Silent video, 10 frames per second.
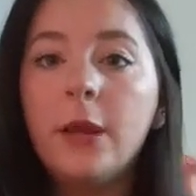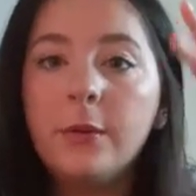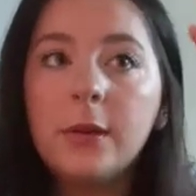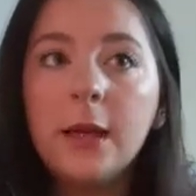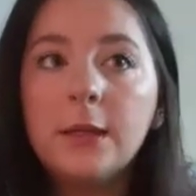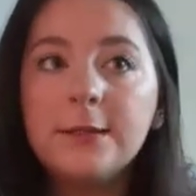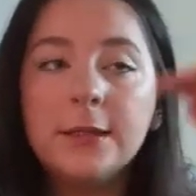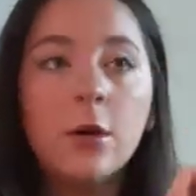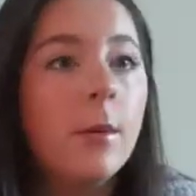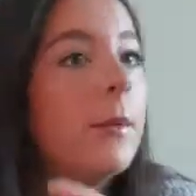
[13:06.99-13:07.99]
It would like
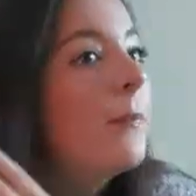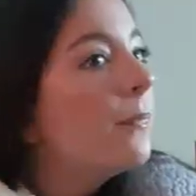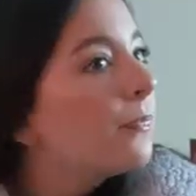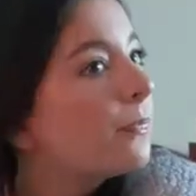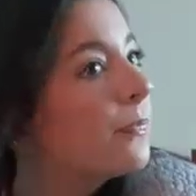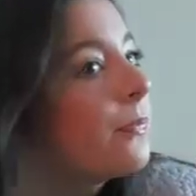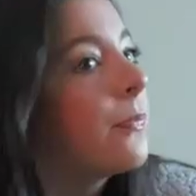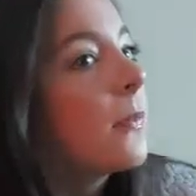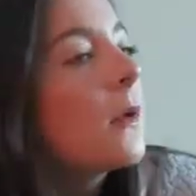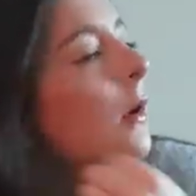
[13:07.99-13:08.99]
stick up
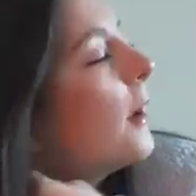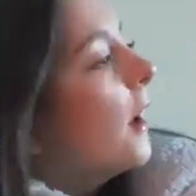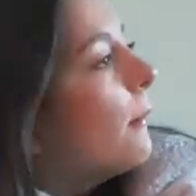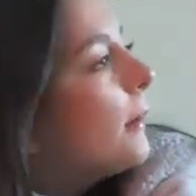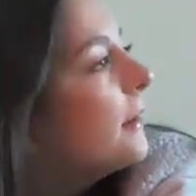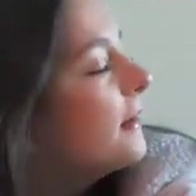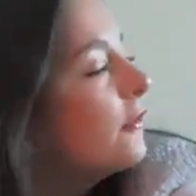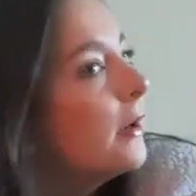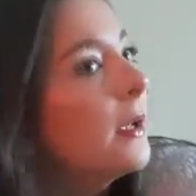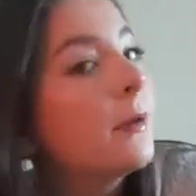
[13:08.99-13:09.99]
okay i might be
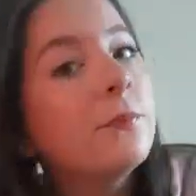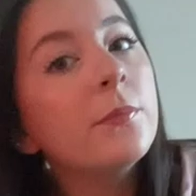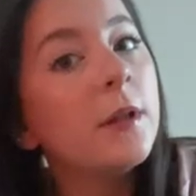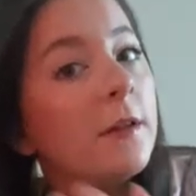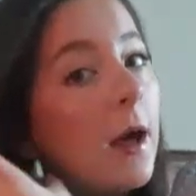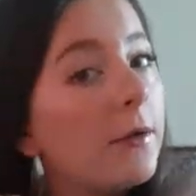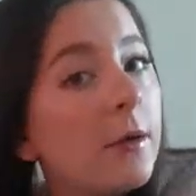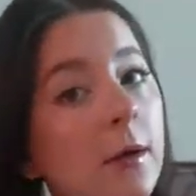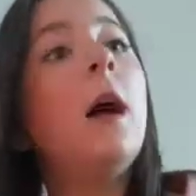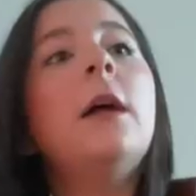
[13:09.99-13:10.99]
exaggerating a tad
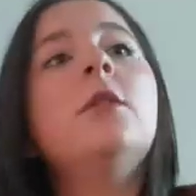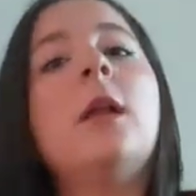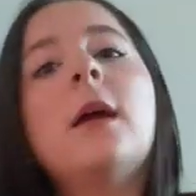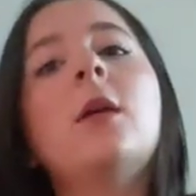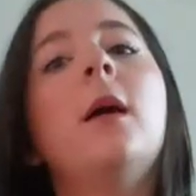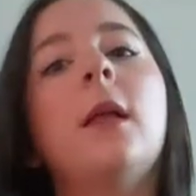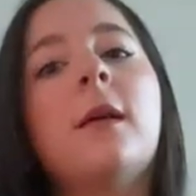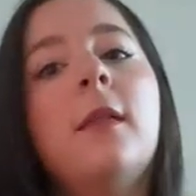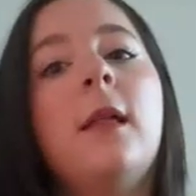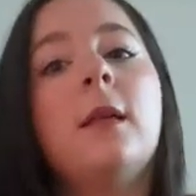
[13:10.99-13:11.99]
i do like quite
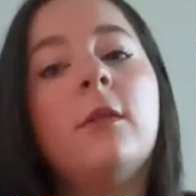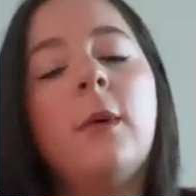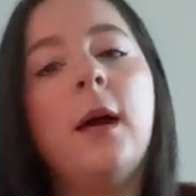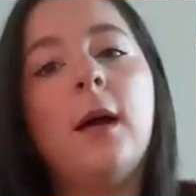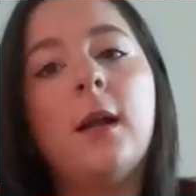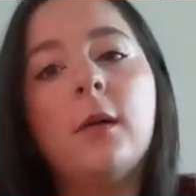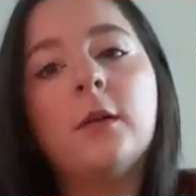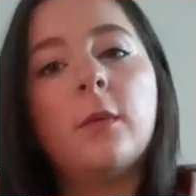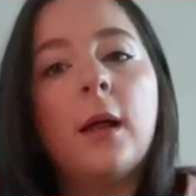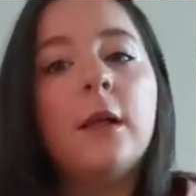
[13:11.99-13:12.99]
like the length of my hair now
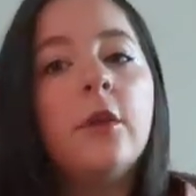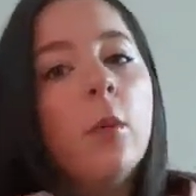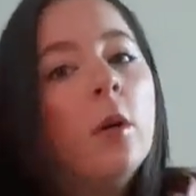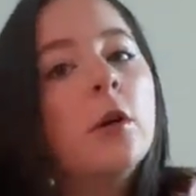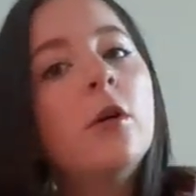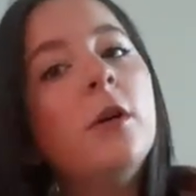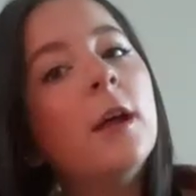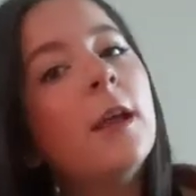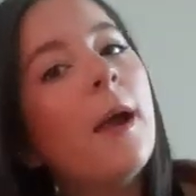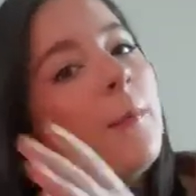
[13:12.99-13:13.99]
as well i don't want to cut it
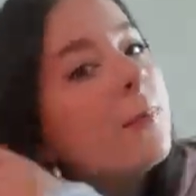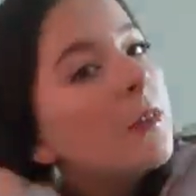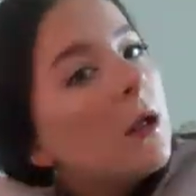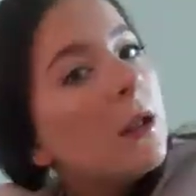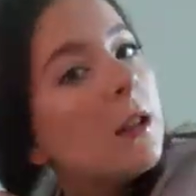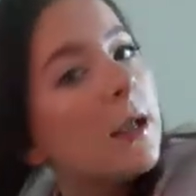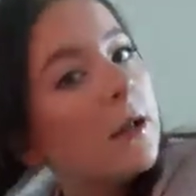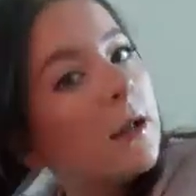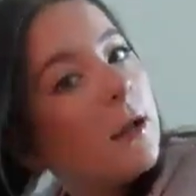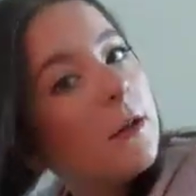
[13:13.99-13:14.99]
again like
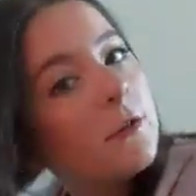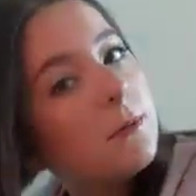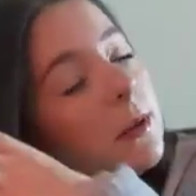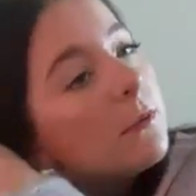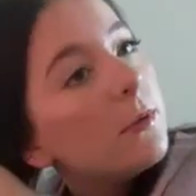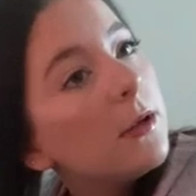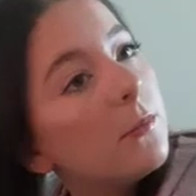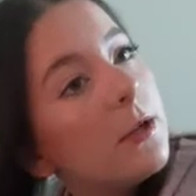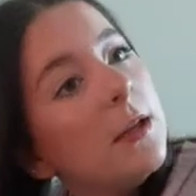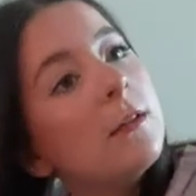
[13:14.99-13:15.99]
sometimes when it
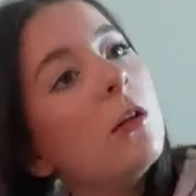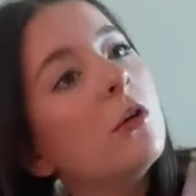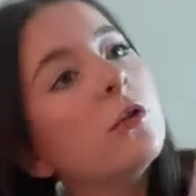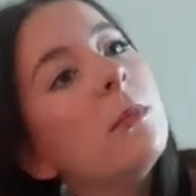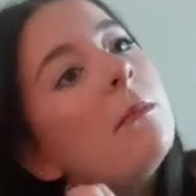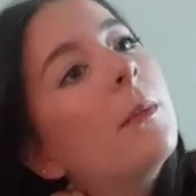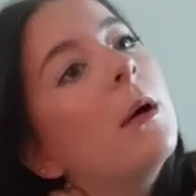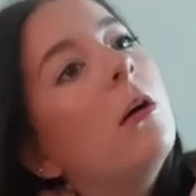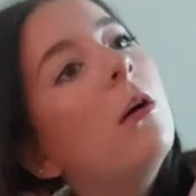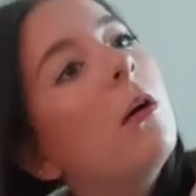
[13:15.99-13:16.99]
when it is long sometimes i'm like
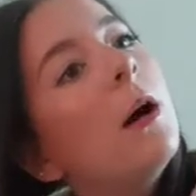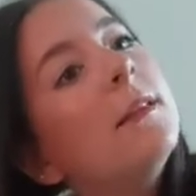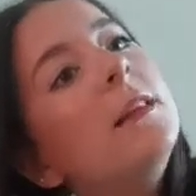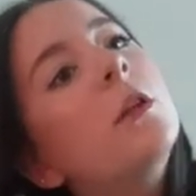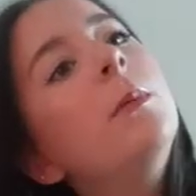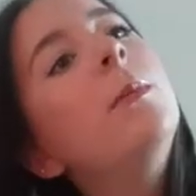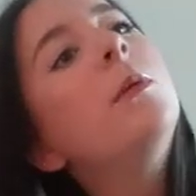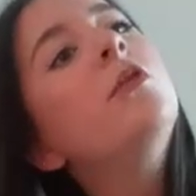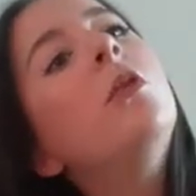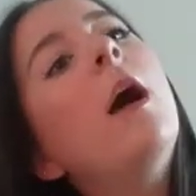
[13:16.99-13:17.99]
oh i see other people
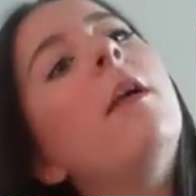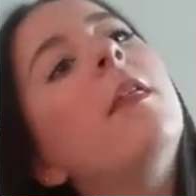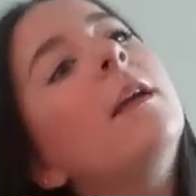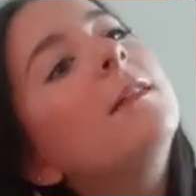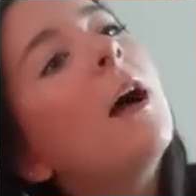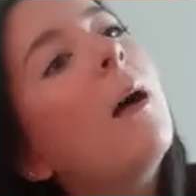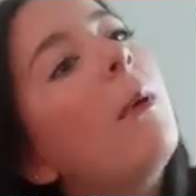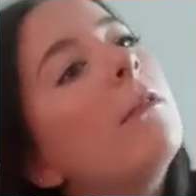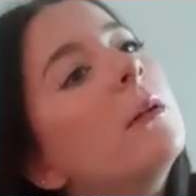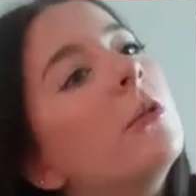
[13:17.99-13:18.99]
with short hair and i think damn
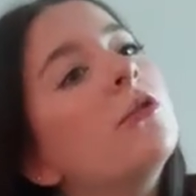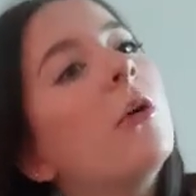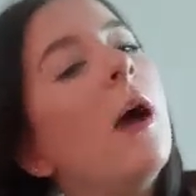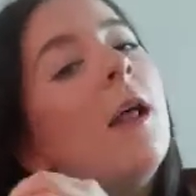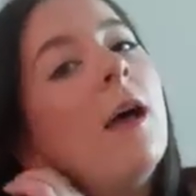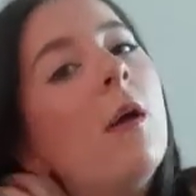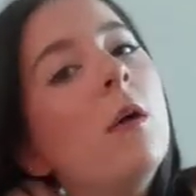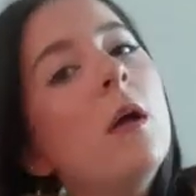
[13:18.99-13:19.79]
i really want short hair now